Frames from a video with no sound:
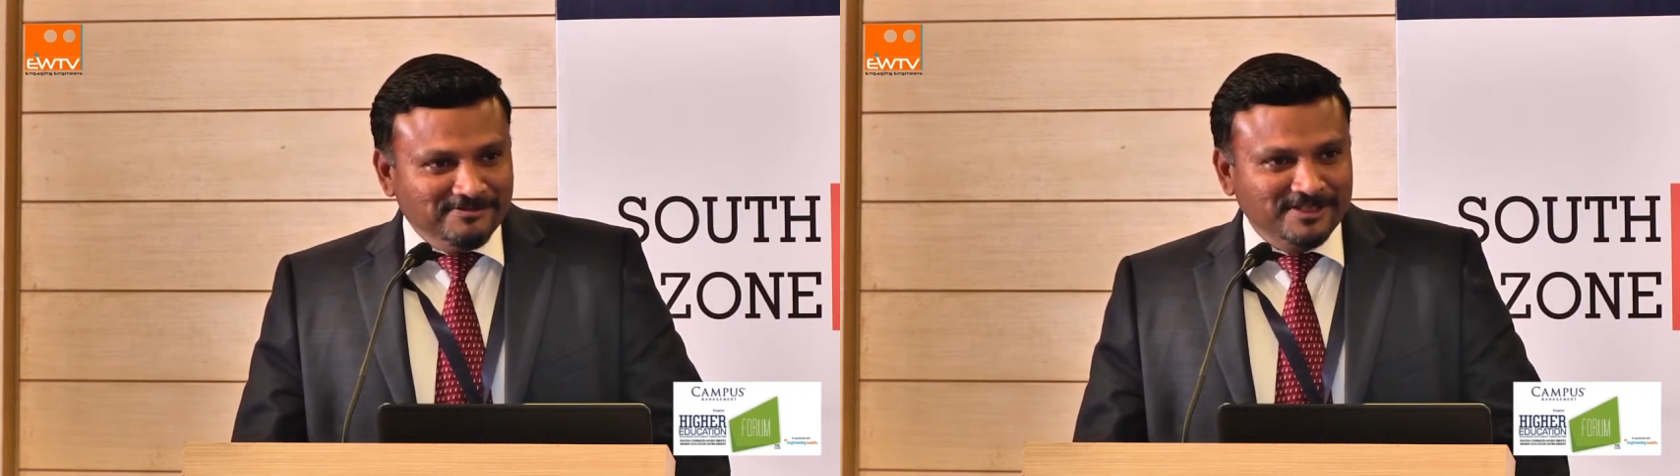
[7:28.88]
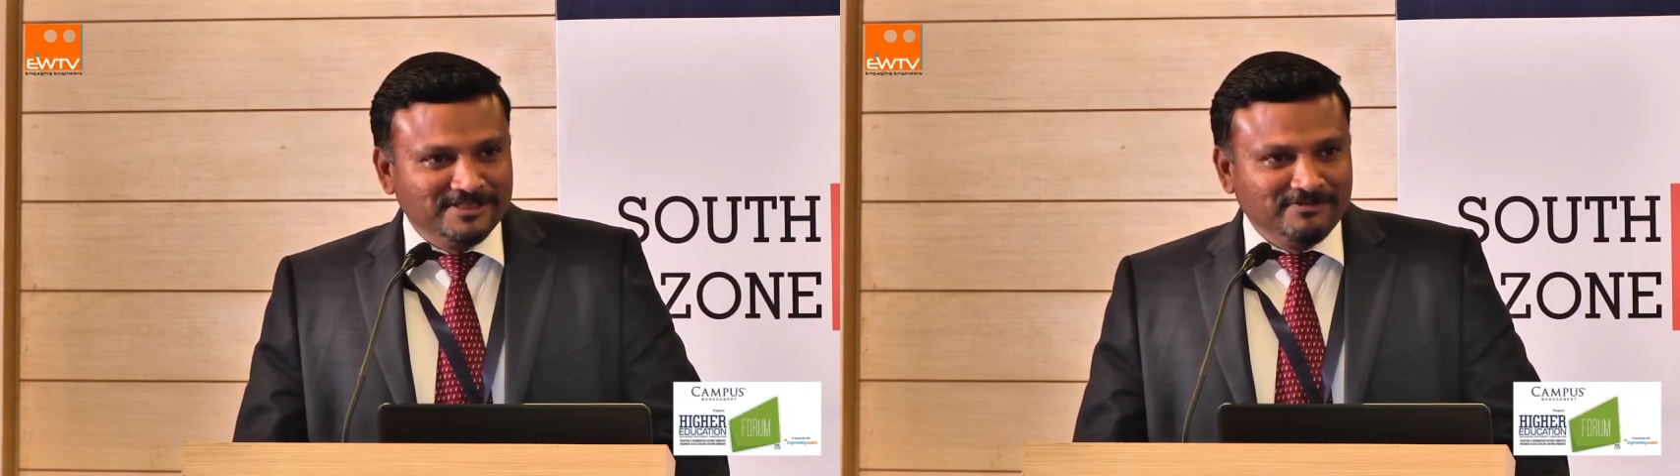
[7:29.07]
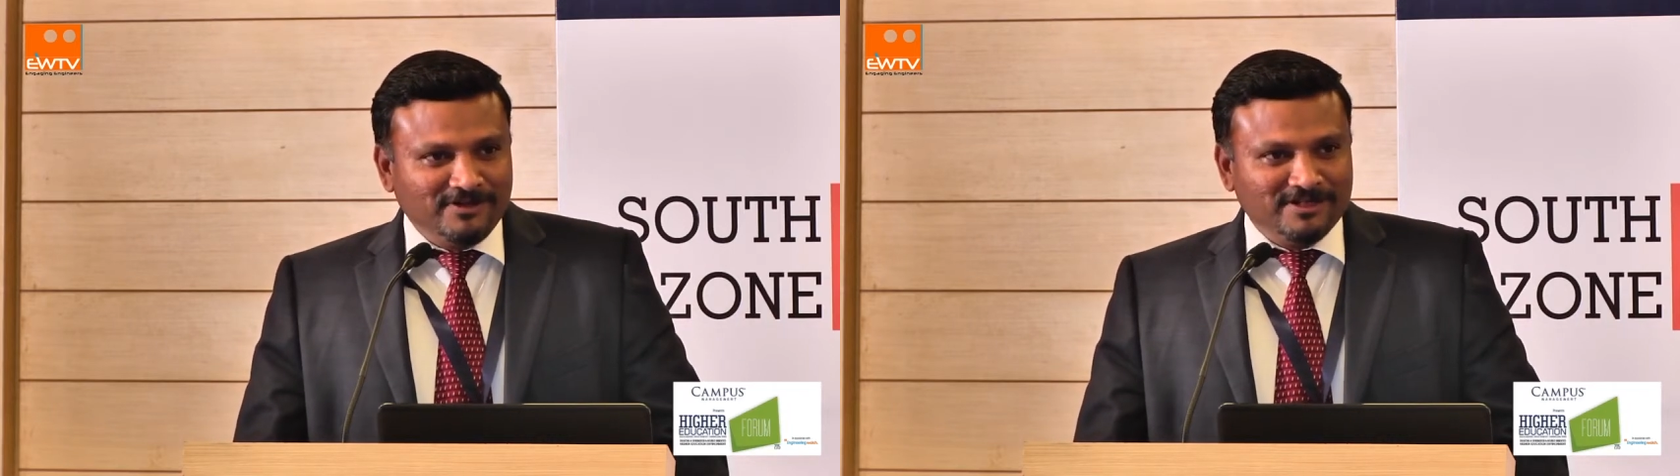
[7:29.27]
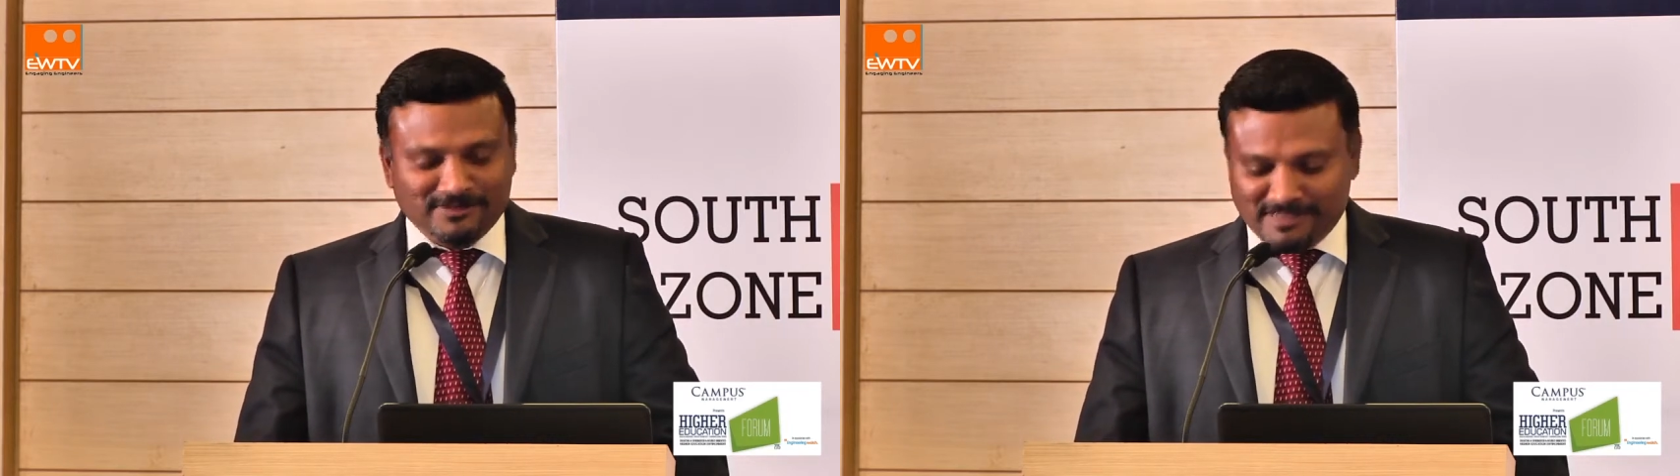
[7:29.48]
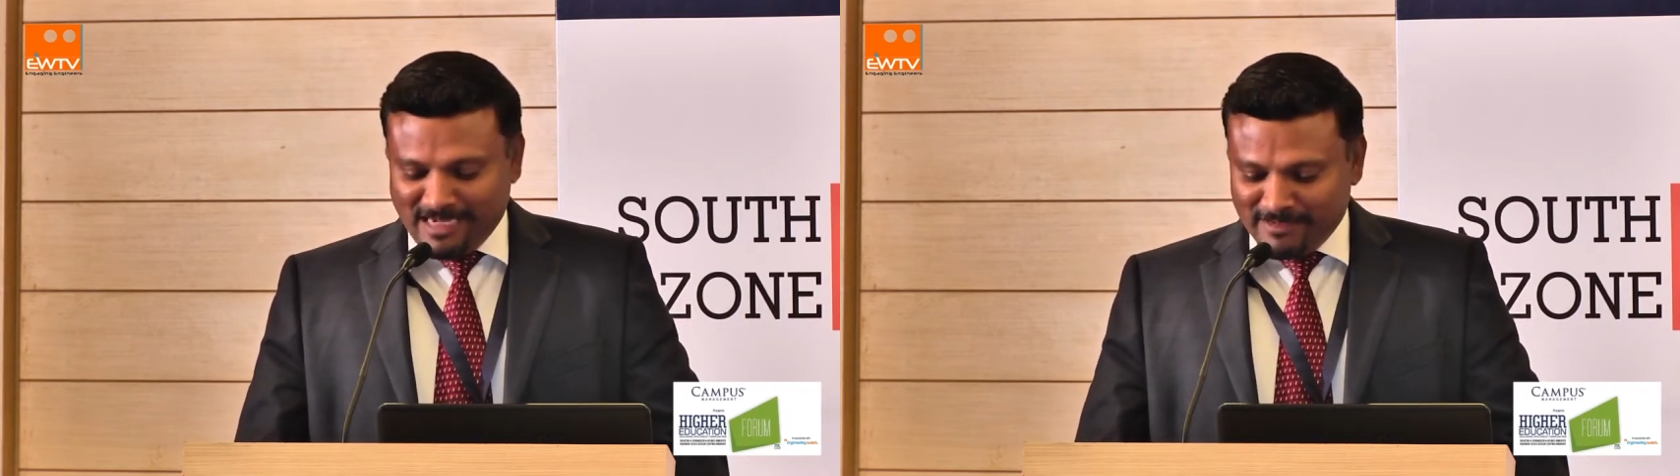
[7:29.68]
First of all,
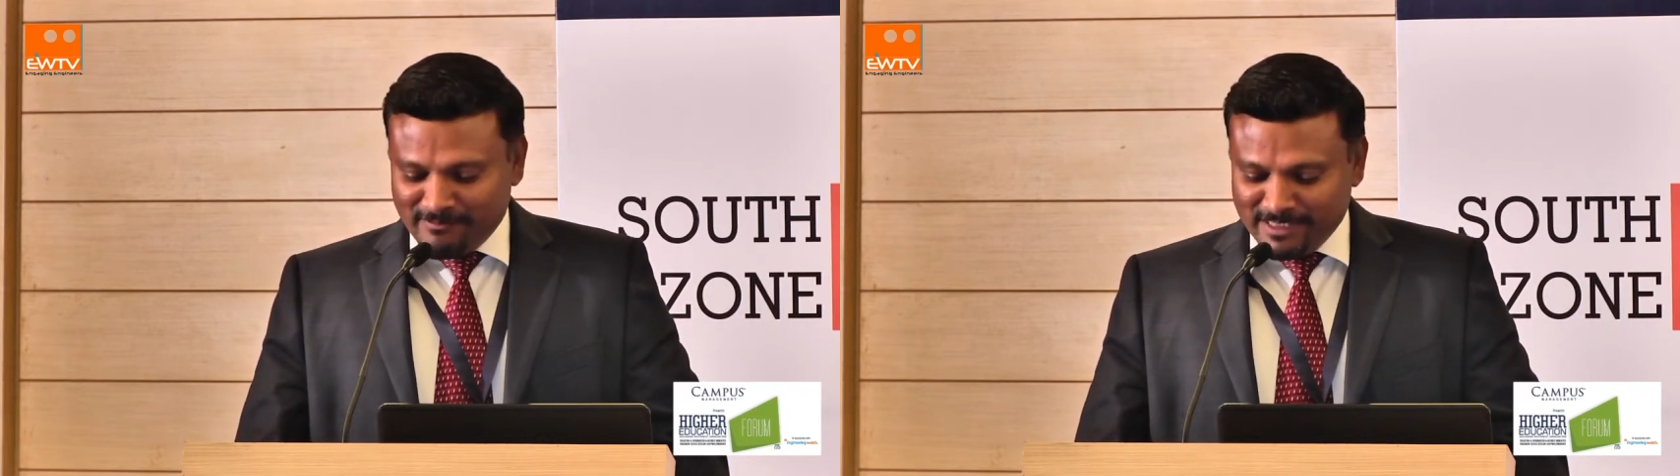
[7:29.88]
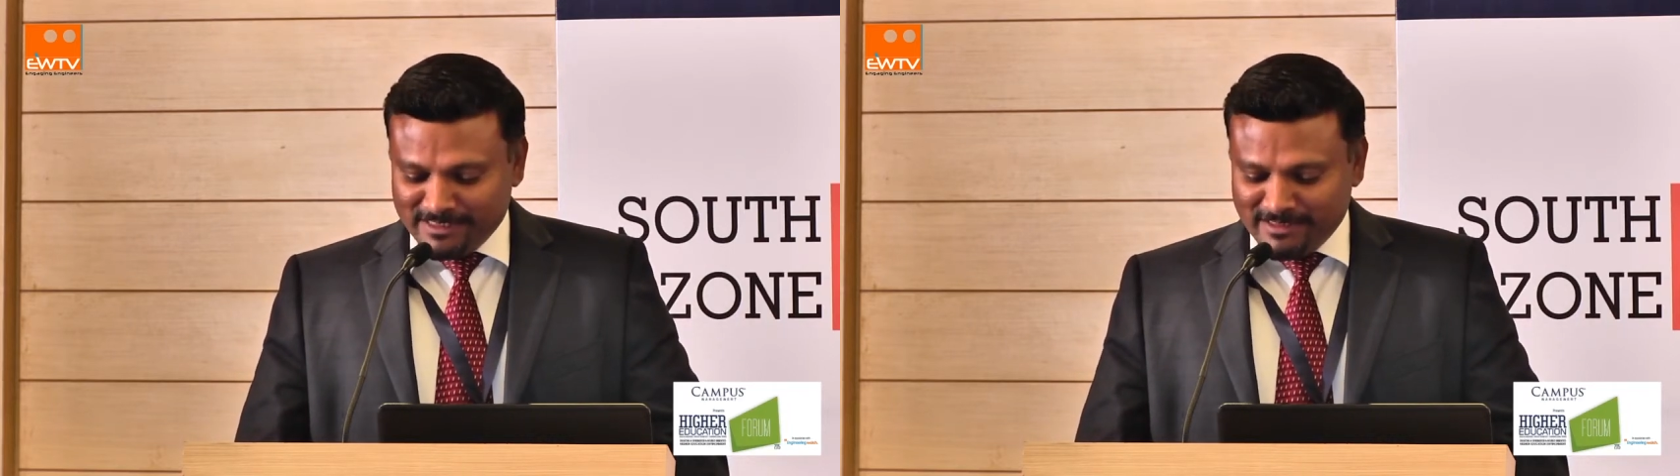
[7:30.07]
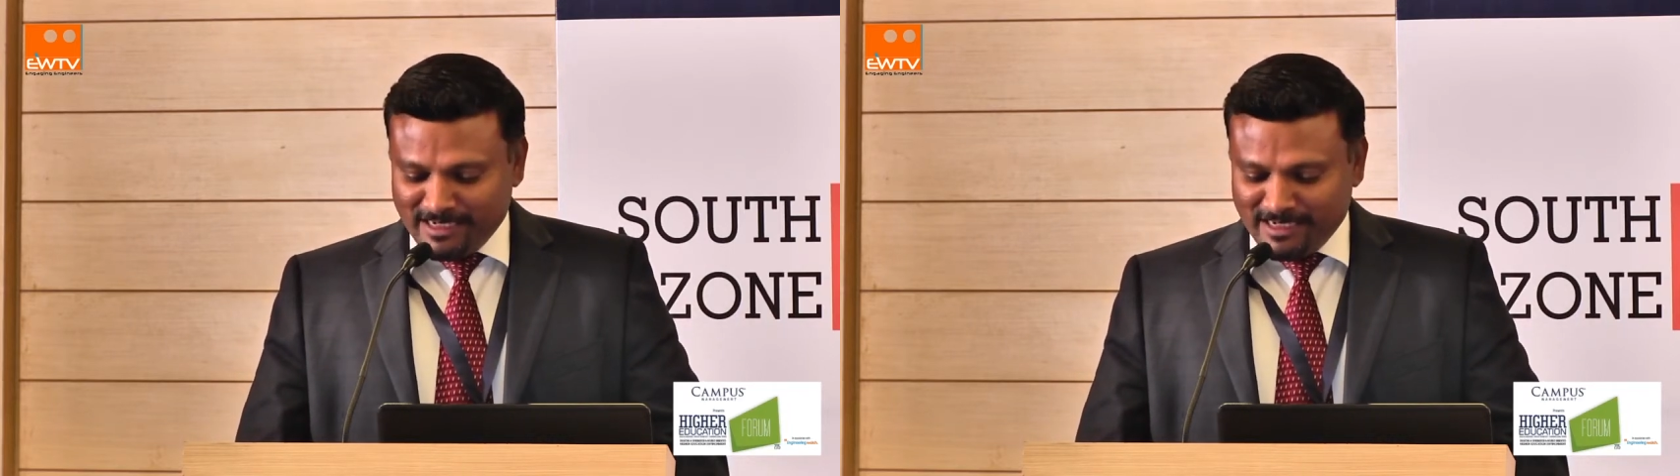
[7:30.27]
to start with,